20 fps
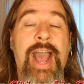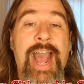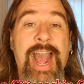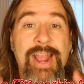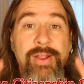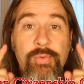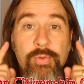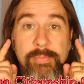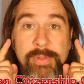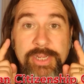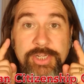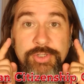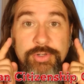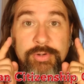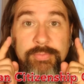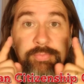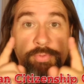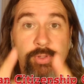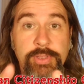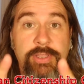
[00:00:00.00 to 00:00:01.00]
I will make sure
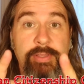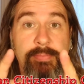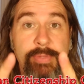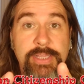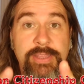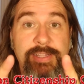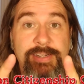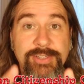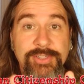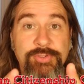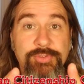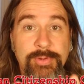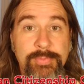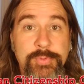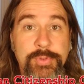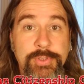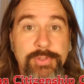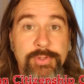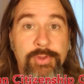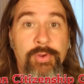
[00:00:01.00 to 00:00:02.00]
to put them in the
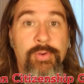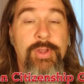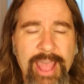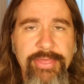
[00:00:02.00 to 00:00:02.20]
description, though.